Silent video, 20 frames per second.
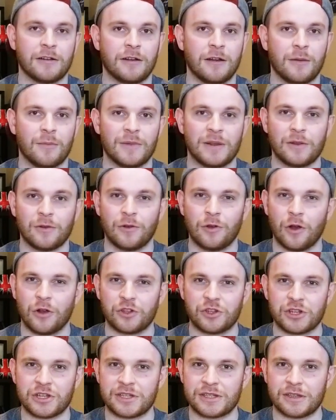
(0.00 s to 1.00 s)
and they're not
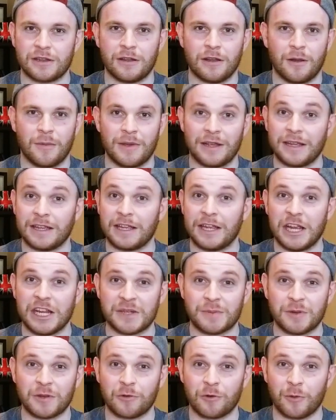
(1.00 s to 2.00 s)
just
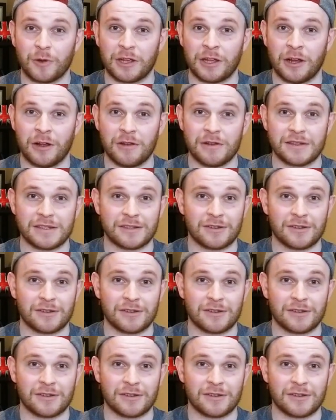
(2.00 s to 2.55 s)
engagement group accounts,